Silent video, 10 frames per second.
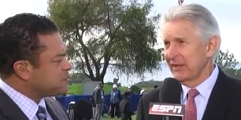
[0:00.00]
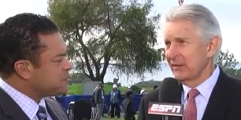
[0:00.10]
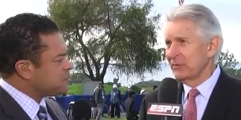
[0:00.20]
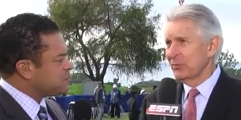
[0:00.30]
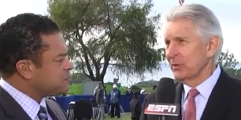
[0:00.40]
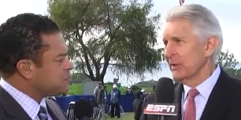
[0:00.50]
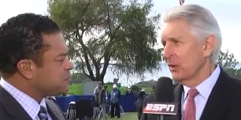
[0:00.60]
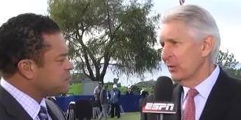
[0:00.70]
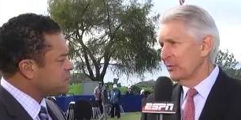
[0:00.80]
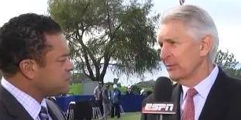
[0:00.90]
Speaker 1: thing, it was really
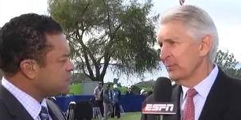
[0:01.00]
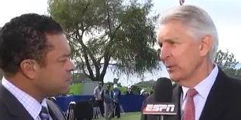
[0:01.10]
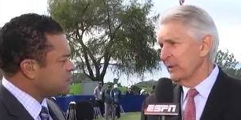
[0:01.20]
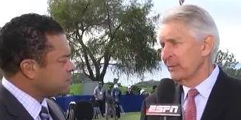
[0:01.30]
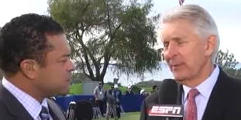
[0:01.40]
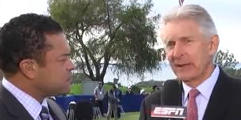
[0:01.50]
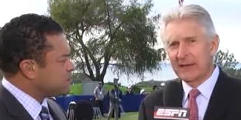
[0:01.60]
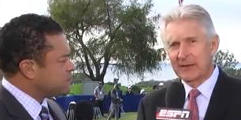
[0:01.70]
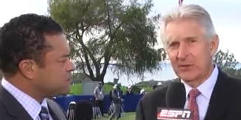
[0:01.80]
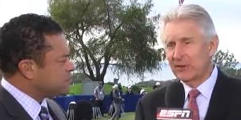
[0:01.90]
cold this morning. He planned
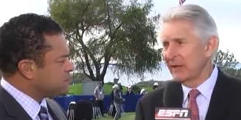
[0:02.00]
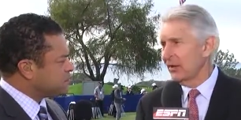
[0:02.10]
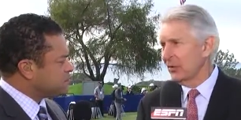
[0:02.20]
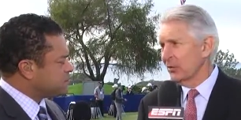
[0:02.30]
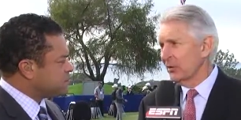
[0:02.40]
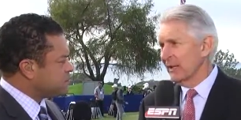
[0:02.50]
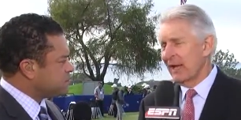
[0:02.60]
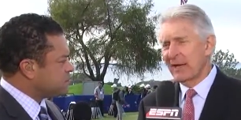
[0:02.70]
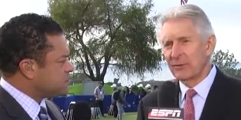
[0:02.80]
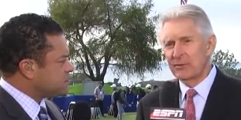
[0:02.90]
on going out early
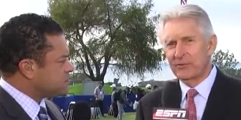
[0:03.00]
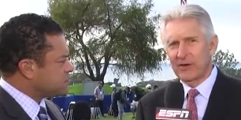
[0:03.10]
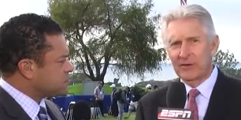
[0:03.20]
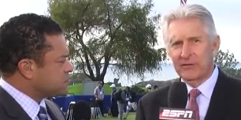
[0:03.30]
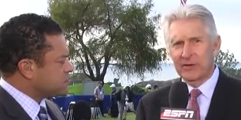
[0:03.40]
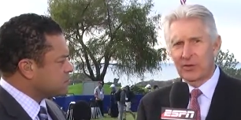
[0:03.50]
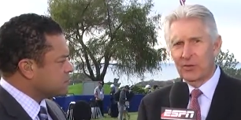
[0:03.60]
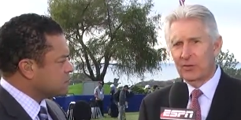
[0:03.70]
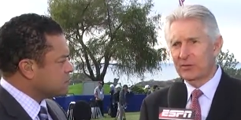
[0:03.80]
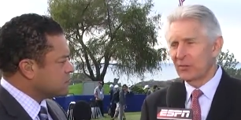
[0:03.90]
on. It was very, very
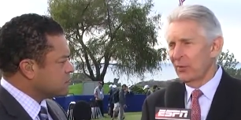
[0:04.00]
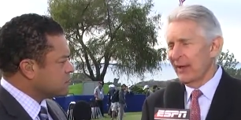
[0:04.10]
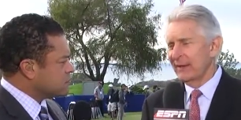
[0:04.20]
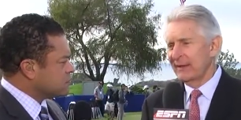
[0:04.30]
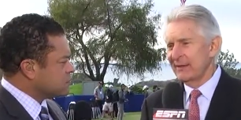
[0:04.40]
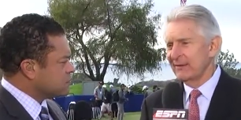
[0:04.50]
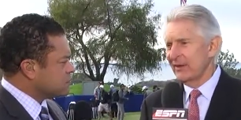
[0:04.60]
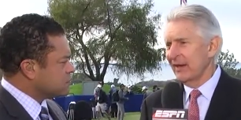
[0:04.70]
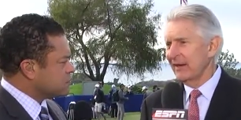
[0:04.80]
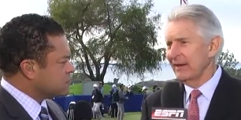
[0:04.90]
cold and wet, and he
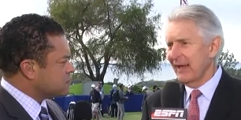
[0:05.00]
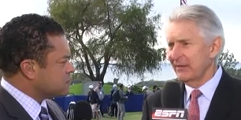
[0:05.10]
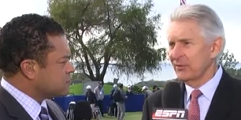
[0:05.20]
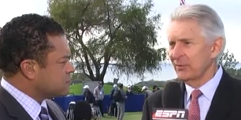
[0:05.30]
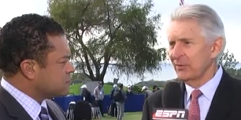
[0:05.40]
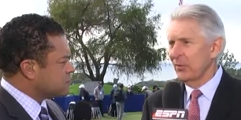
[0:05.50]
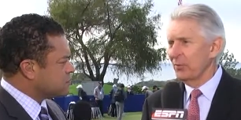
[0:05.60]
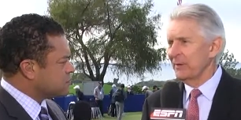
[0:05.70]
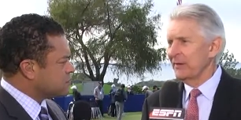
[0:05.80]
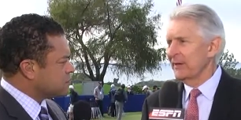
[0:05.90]
decided not to,
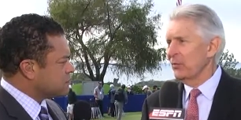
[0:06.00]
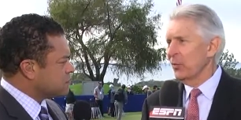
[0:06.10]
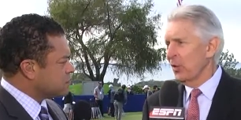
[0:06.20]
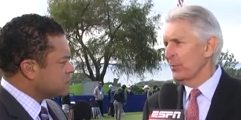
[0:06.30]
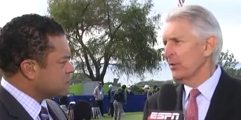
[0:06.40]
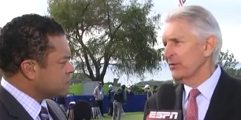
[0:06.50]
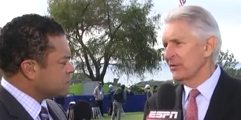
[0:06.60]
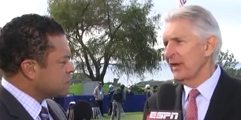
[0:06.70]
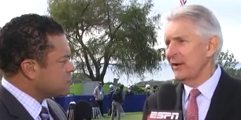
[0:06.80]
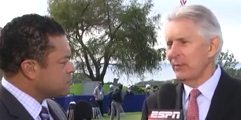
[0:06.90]
hoping it'd get warmer as the
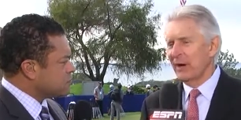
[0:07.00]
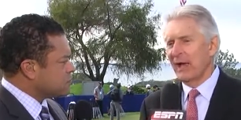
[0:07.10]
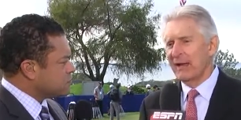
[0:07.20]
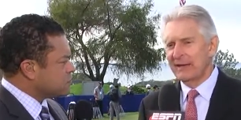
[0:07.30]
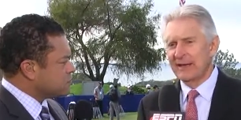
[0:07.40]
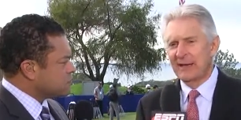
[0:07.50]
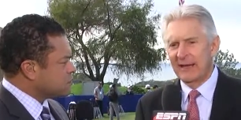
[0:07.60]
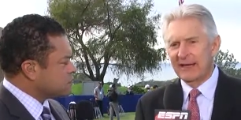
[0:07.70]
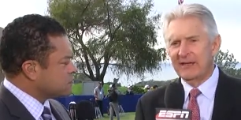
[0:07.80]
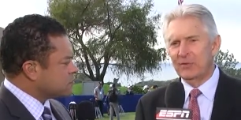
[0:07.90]
day went on. And
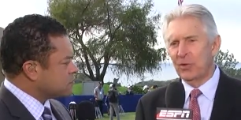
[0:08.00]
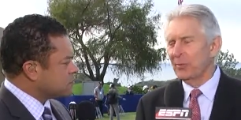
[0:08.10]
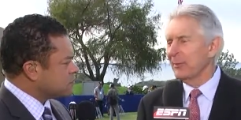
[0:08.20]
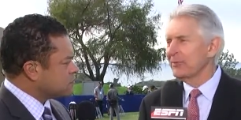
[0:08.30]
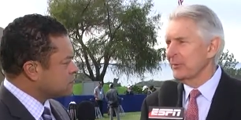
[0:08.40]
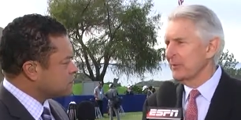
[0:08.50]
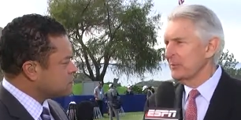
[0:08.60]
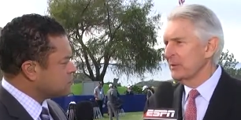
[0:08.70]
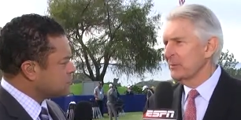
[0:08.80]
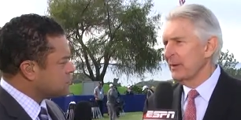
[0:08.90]
it did warm up some in the
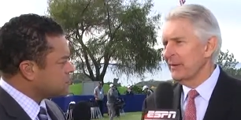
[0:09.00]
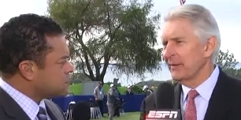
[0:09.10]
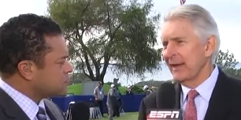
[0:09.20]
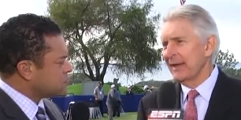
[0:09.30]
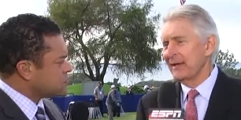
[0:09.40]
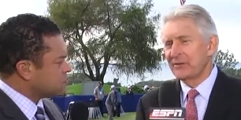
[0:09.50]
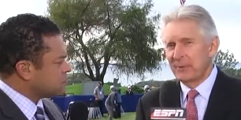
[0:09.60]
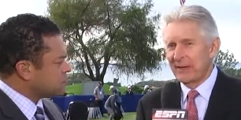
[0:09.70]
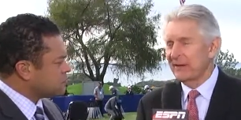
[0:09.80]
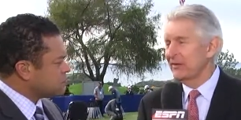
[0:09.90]
middle part of the day, and he just
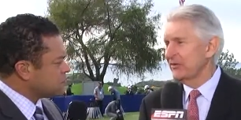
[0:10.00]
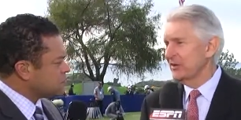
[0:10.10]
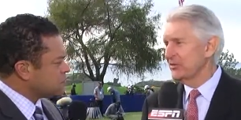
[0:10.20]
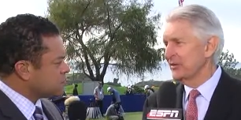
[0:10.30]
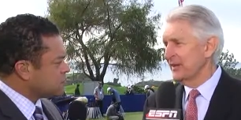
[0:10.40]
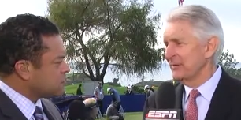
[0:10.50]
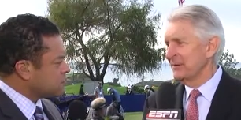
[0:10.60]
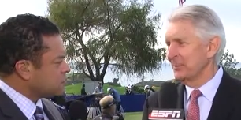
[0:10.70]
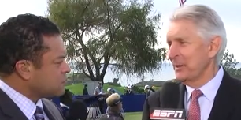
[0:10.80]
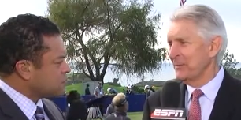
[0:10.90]
made the decision that,
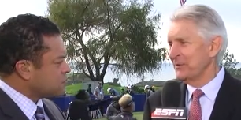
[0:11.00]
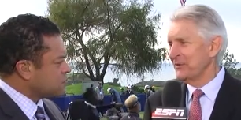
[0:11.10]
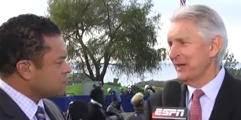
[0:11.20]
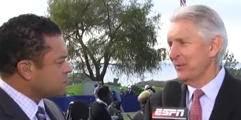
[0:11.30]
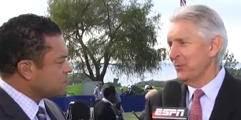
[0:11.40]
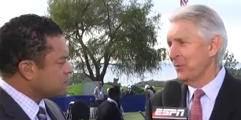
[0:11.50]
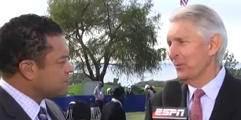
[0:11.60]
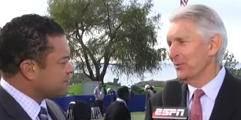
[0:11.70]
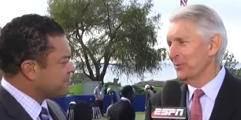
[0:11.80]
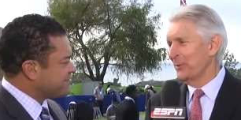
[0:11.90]
you know, maybe staying
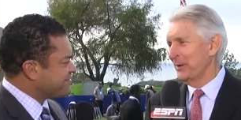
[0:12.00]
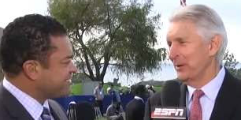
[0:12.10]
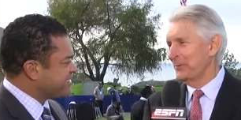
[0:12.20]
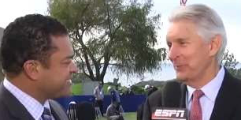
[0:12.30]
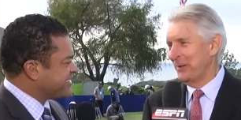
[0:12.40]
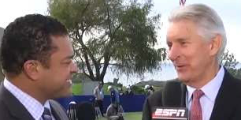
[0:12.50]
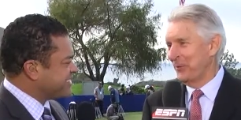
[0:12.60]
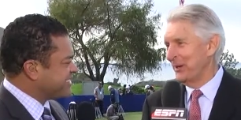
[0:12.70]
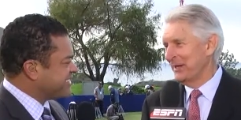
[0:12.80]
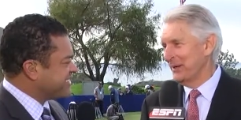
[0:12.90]
warm was a better better
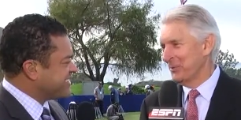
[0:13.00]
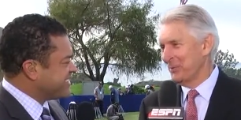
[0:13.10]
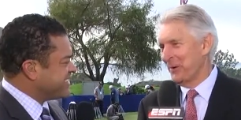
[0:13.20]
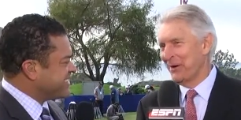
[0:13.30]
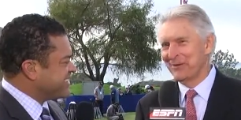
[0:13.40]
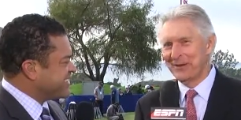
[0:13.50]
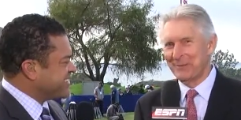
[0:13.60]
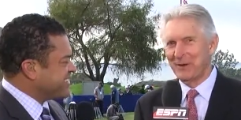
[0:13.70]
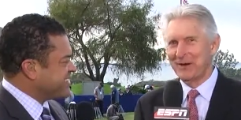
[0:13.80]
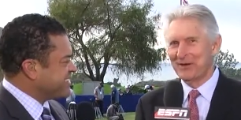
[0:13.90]
way to get prepared than
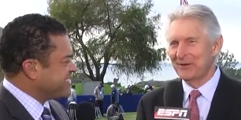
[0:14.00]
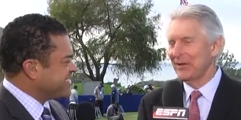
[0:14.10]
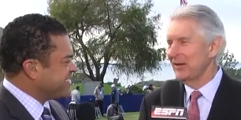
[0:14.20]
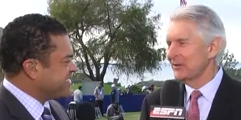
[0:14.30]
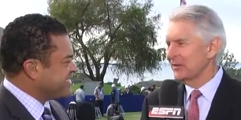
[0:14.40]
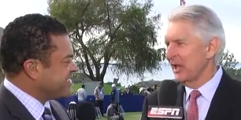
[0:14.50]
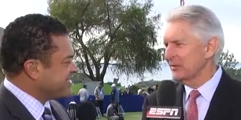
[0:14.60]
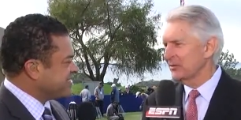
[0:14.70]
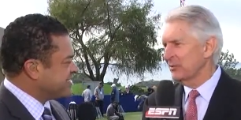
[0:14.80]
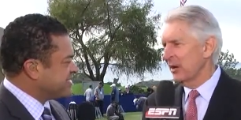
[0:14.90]
come out here and
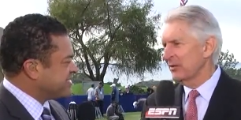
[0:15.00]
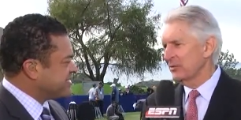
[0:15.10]
sloshing around.